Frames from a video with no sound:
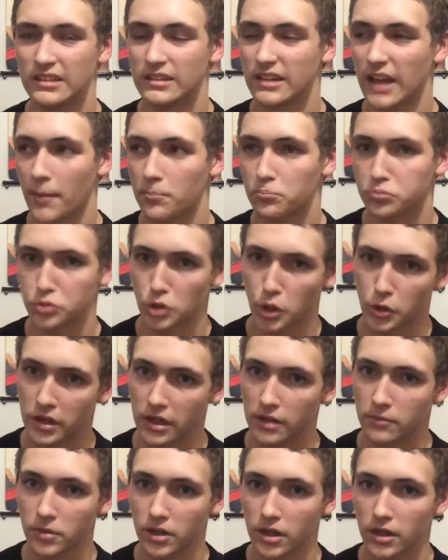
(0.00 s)
not
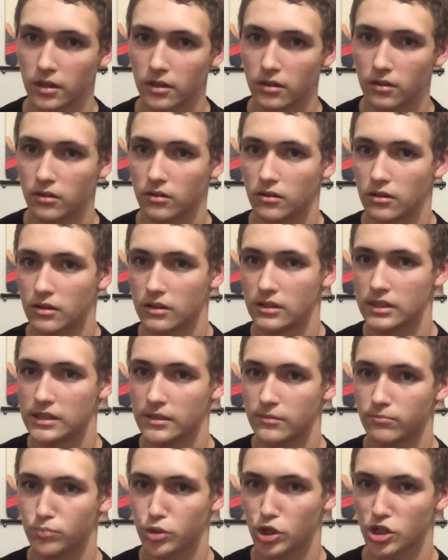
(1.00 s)
broken but
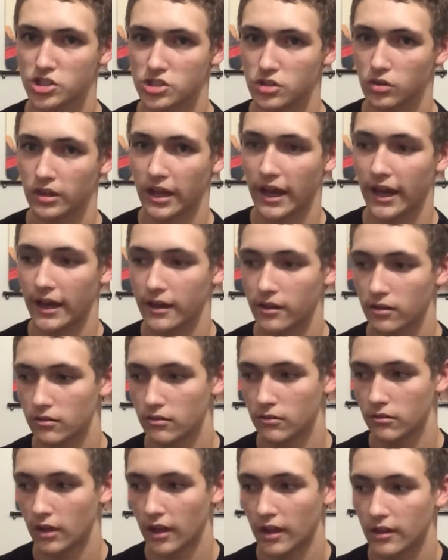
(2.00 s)
personal guy
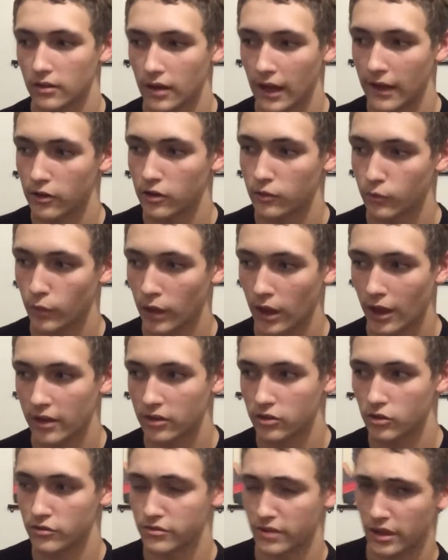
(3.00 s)
and that you can relate
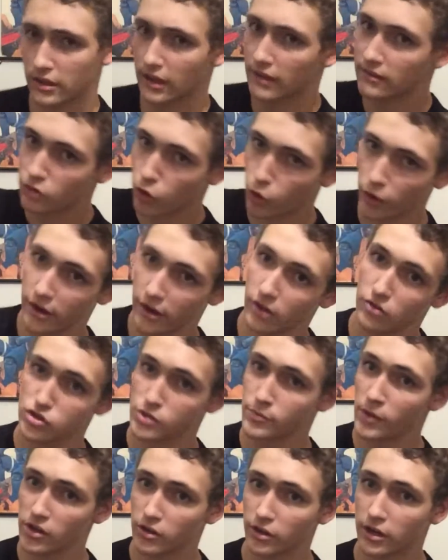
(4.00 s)
to. And then Toriel's
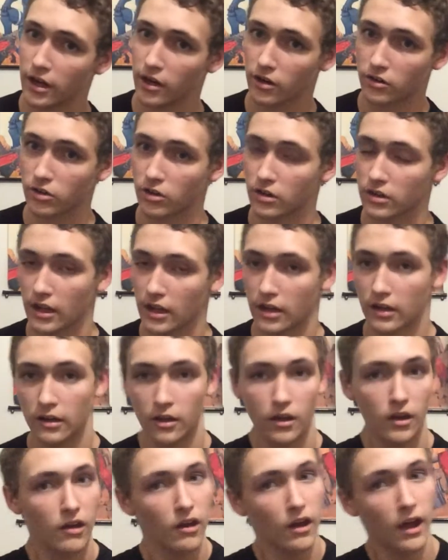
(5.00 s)
your mother character. And then
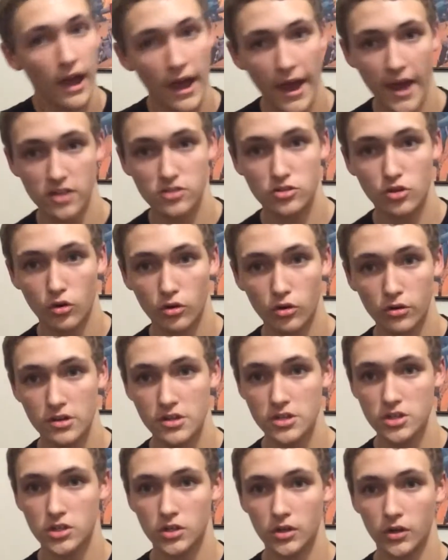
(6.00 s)
Asgore
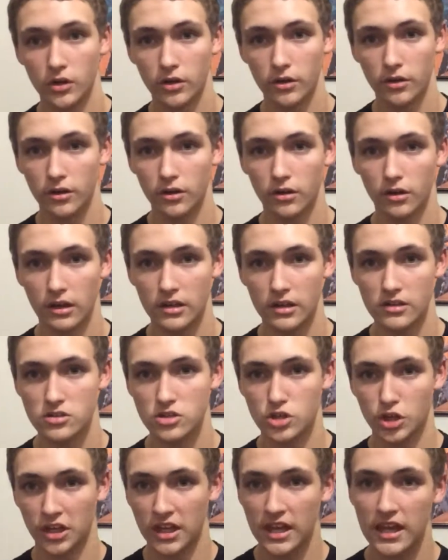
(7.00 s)
is
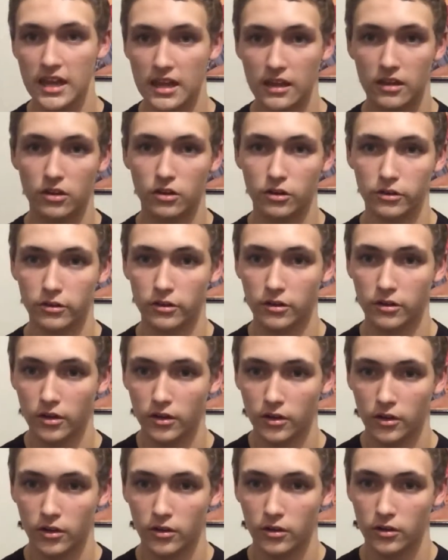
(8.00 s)
your king.
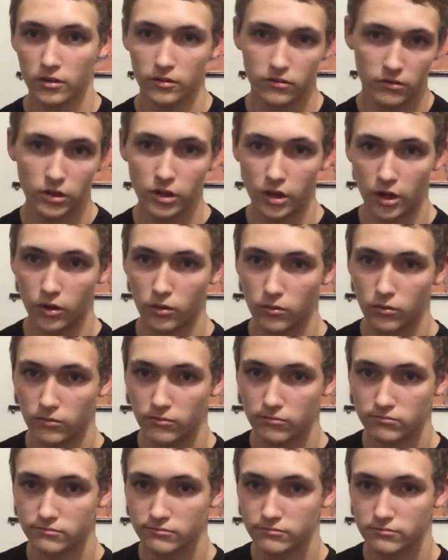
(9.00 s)
You know,
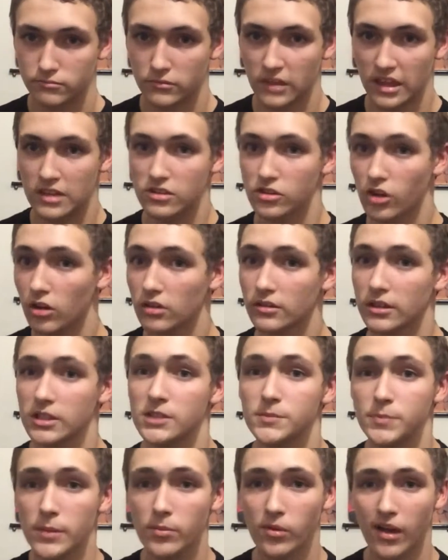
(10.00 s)

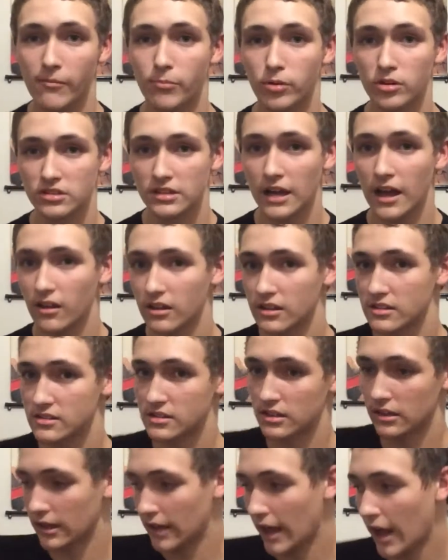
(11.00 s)
these people have personalities,
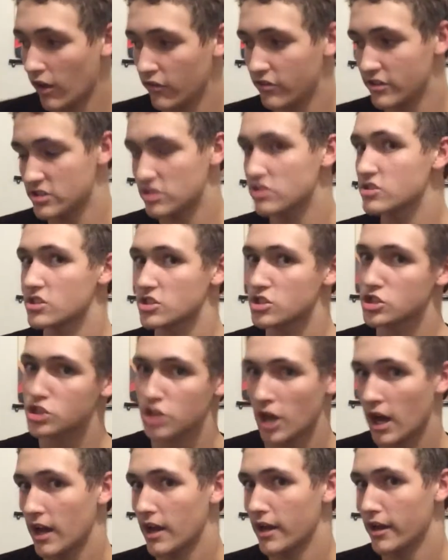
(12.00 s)
and then Alphys is the
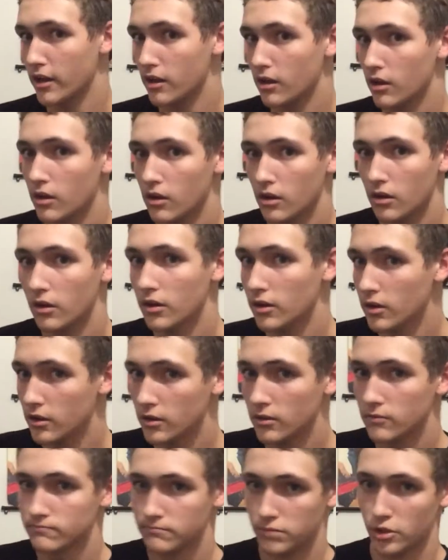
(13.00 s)
shy
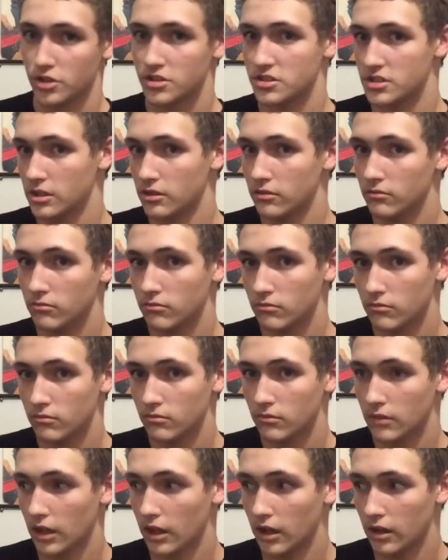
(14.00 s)
person,
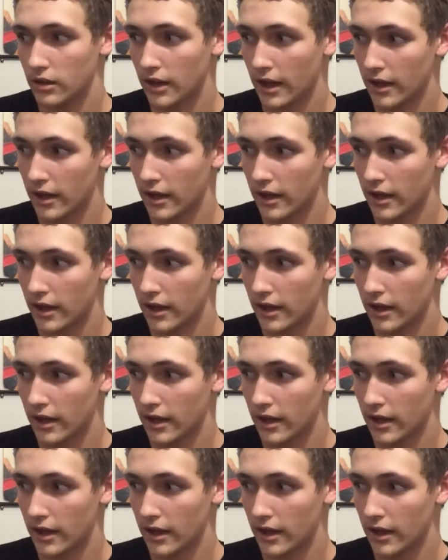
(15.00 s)
and